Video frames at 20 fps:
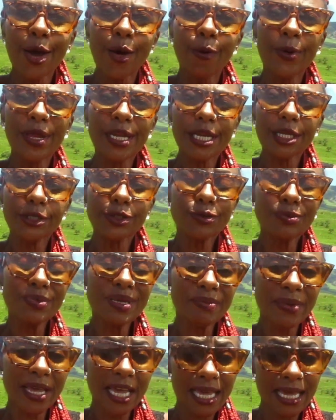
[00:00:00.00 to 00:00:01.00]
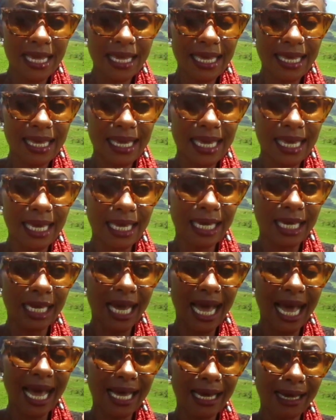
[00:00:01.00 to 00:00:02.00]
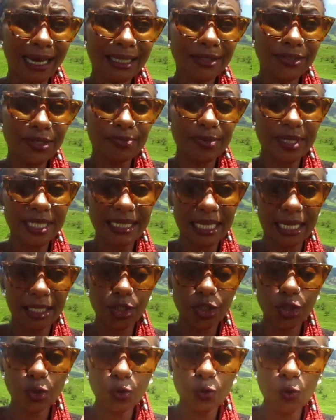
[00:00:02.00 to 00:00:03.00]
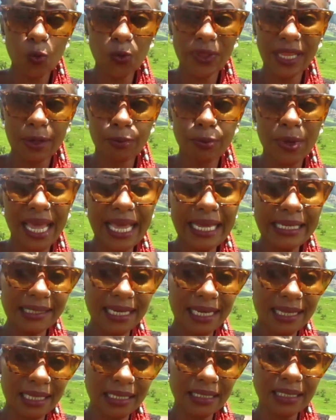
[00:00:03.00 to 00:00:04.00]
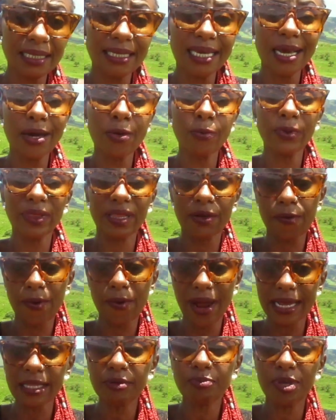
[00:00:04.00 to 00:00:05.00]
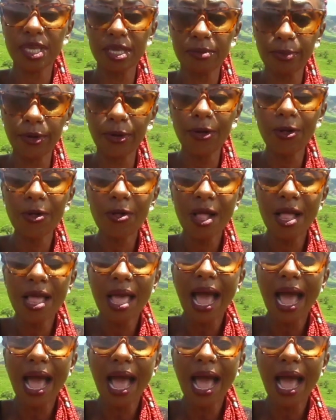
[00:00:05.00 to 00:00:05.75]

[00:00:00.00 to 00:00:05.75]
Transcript: We need to be making 100% sure that we enter this year with the right people.